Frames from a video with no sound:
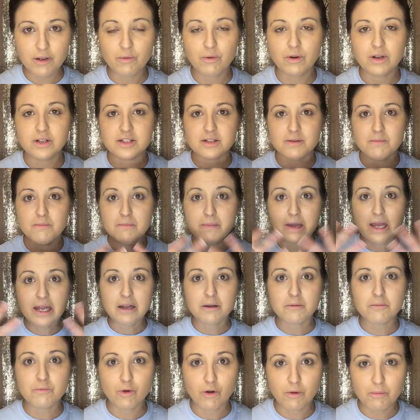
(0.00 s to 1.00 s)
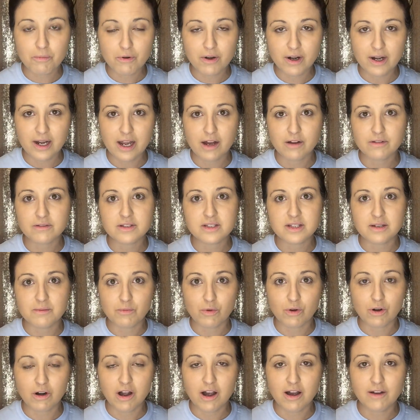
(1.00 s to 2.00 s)
You want to make more pronounced
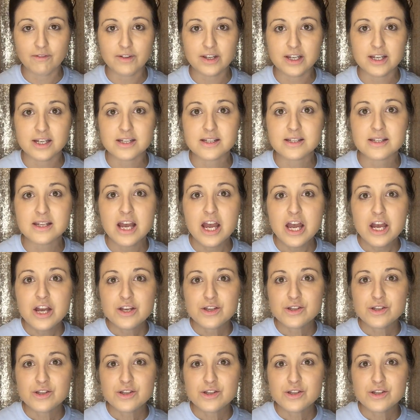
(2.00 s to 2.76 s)
and more obvious.